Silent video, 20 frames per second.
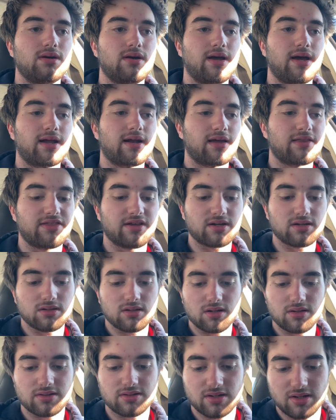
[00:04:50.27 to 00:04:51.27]
and I think
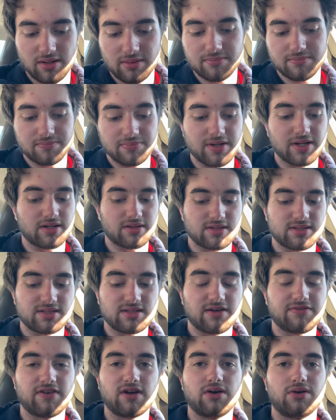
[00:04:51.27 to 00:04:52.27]
a bit of the
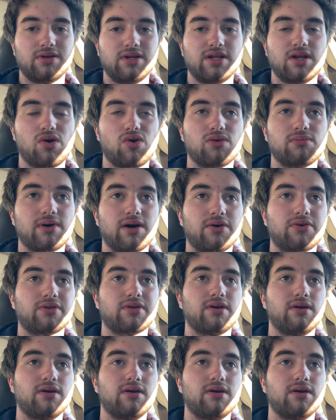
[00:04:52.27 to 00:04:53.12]
stuff I already know about.